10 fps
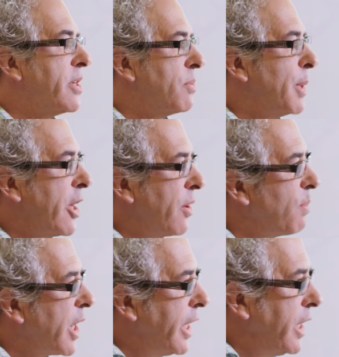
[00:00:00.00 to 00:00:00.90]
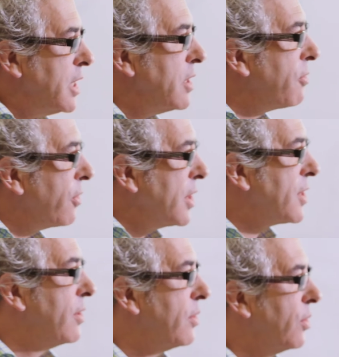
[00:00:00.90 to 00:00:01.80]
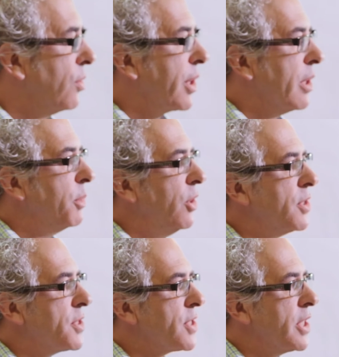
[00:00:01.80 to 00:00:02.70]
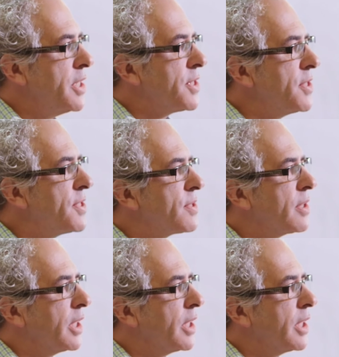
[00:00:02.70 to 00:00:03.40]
There are about 80 different autoimmune diseases,